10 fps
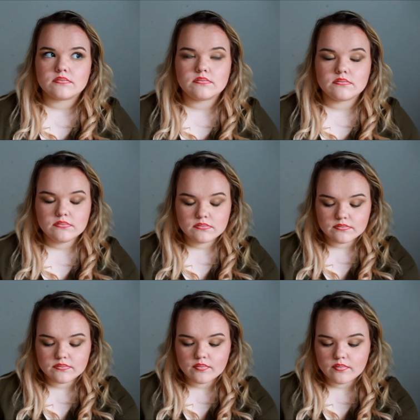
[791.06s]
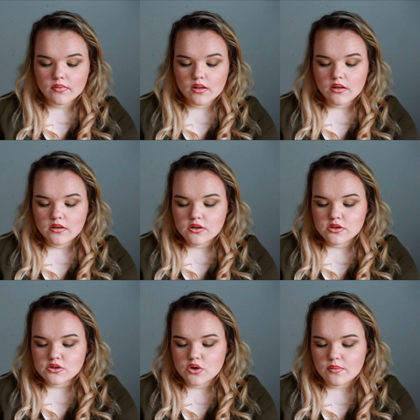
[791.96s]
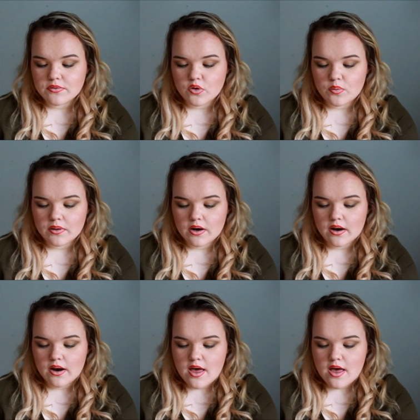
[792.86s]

Mm-hmm. So I'm just opening that